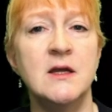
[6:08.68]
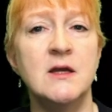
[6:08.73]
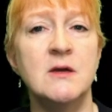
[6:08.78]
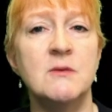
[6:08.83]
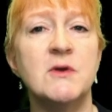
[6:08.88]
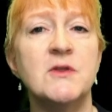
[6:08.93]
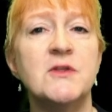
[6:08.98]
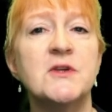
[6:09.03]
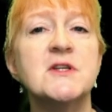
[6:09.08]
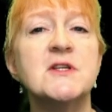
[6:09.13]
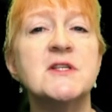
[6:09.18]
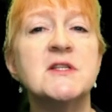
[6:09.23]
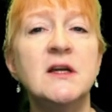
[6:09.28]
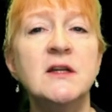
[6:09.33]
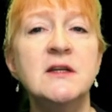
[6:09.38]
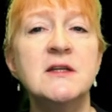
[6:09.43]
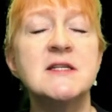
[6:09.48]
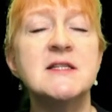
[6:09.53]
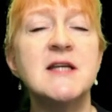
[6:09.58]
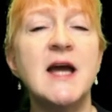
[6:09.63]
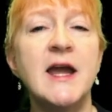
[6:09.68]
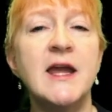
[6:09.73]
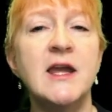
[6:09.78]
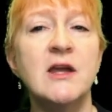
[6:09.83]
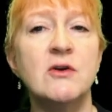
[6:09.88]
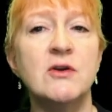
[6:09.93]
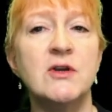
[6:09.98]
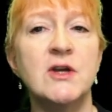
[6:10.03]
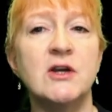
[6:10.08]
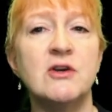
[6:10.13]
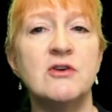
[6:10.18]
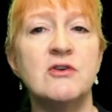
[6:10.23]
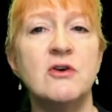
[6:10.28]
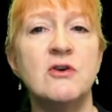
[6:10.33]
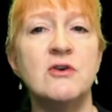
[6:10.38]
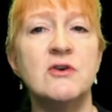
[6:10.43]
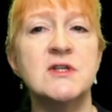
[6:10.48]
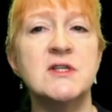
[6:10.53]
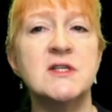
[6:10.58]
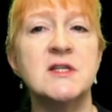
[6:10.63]
with her son dying on a
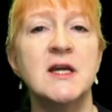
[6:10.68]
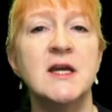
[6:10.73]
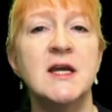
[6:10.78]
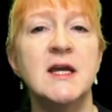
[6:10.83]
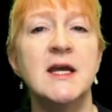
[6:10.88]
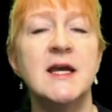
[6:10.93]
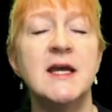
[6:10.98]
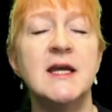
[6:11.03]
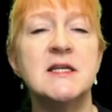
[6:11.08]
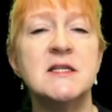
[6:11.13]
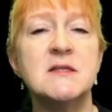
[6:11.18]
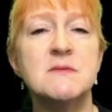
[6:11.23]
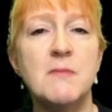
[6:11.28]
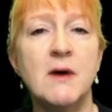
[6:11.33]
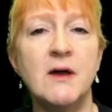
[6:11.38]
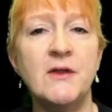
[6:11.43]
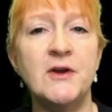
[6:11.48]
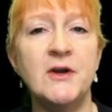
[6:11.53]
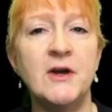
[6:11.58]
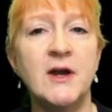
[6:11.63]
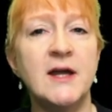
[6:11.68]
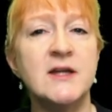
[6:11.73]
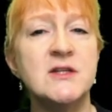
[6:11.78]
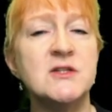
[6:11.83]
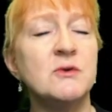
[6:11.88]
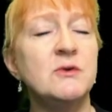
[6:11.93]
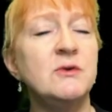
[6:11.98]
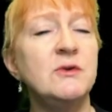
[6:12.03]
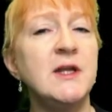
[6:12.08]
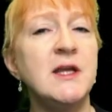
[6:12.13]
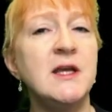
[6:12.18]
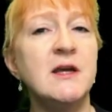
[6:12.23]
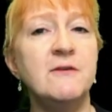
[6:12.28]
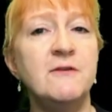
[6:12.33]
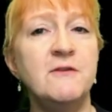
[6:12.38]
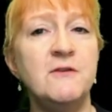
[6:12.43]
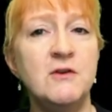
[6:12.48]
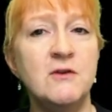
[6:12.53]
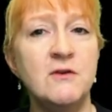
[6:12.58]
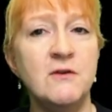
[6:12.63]
cross, his mother and only a
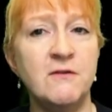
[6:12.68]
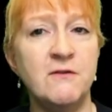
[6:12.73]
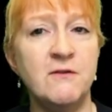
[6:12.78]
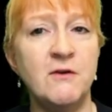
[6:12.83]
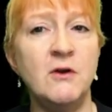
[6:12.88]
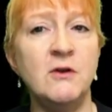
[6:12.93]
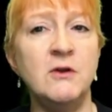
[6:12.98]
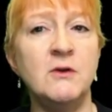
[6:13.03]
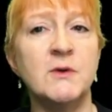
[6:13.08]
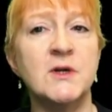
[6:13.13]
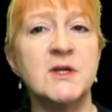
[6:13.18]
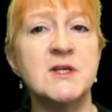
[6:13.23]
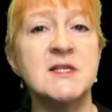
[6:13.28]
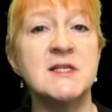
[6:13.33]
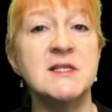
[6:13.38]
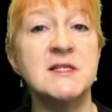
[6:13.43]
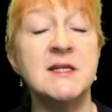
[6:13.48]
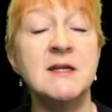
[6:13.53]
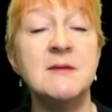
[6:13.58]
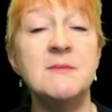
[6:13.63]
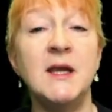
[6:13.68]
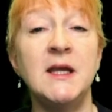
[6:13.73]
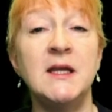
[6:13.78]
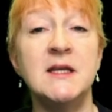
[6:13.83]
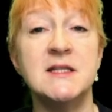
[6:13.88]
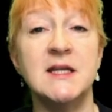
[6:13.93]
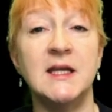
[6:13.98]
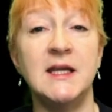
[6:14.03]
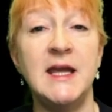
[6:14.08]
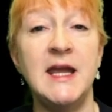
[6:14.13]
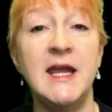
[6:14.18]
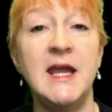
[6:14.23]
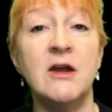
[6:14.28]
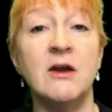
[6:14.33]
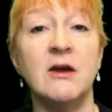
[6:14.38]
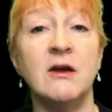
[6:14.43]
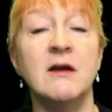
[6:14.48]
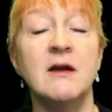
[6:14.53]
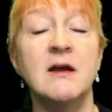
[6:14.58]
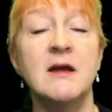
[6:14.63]
few followers seeming to
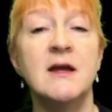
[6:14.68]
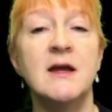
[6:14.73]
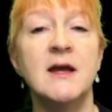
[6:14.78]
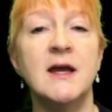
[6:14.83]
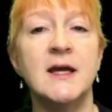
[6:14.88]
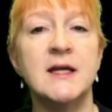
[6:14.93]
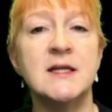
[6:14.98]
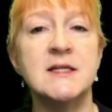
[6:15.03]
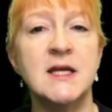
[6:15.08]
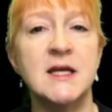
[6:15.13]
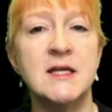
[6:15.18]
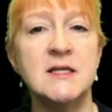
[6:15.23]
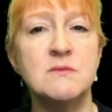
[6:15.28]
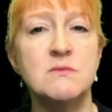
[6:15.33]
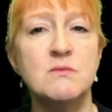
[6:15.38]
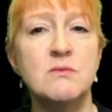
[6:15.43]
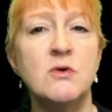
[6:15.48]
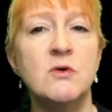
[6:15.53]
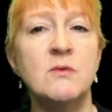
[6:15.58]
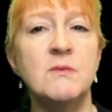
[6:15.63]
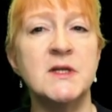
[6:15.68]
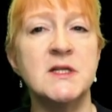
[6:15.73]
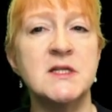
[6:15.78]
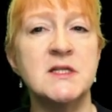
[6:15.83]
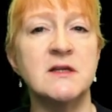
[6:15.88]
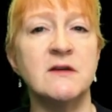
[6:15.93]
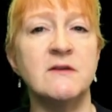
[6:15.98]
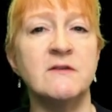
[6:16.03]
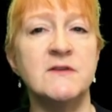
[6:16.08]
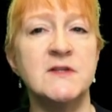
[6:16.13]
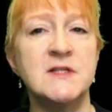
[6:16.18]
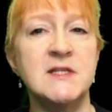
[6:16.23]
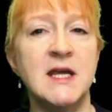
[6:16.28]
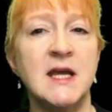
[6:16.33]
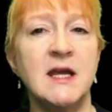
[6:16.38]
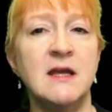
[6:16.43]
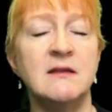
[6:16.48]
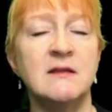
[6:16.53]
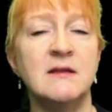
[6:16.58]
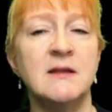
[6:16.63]
care at his moment of
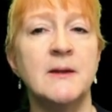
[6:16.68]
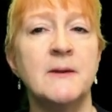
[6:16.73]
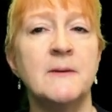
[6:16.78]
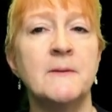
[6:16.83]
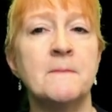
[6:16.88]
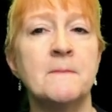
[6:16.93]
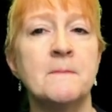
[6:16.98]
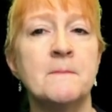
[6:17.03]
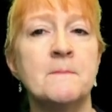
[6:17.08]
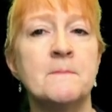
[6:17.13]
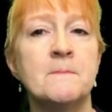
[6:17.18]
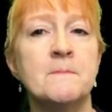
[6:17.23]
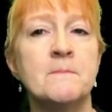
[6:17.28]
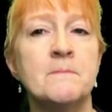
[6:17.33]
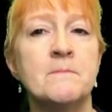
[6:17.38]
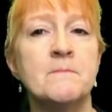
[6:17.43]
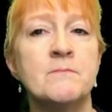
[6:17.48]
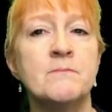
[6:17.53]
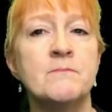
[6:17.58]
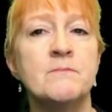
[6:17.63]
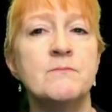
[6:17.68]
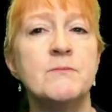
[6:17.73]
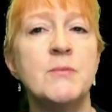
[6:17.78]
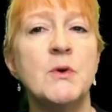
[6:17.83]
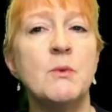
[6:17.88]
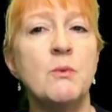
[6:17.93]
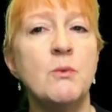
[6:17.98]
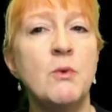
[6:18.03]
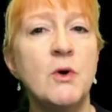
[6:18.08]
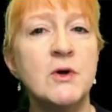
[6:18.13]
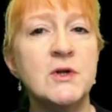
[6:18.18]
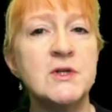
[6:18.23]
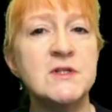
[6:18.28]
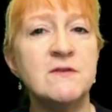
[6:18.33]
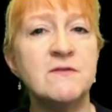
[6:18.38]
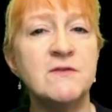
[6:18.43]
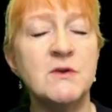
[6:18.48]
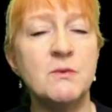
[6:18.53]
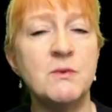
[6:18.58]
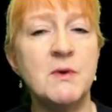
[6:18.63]
death. But what
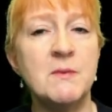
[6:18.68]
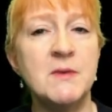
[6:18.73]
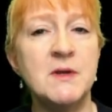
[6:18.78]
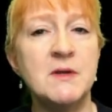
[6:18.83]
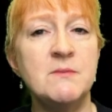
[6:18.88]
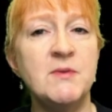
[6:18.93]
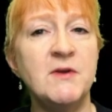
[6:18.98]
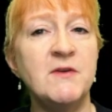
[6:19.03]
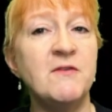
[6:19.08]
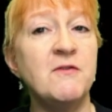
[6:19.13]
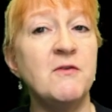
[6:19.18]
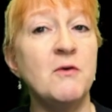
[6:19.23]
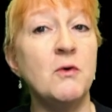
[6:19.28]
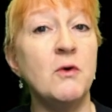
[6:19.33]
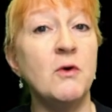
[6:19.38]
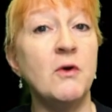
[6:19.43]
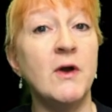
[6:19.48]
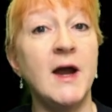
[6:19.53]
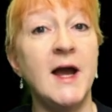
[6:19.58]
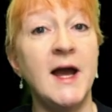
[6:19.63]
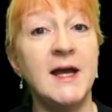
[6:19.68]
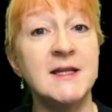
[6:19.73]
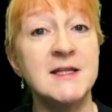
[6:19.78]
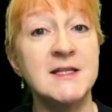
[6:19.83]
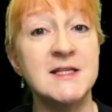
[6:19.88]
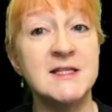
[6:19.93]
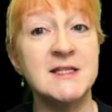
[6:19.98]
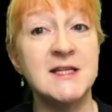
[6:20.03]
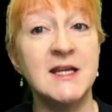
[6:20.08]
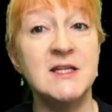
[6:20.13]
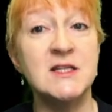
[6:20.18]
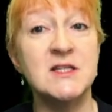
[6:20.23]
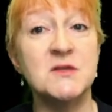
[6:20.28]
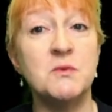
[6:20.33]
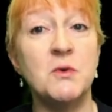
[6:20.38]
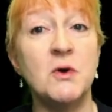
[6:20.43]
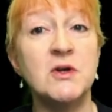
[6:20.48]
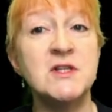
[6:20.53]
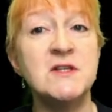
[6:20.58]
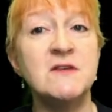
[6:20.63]
of the women before and
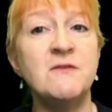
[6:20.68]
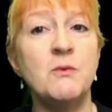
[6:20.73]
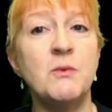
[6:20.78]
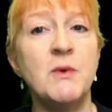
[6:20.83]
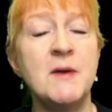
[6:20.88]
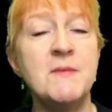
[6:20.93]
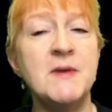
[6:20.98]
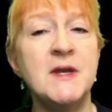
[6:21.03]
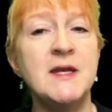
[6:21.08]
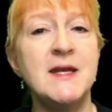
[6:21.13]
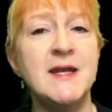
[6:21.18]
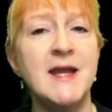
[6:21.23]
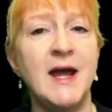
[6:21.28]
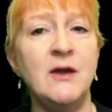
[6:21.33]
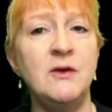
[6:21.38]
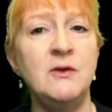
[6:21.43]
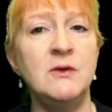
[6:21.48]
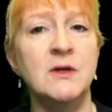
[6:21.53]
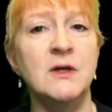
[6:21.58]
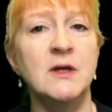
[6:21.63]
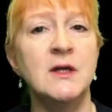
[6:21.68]
since? What of women now?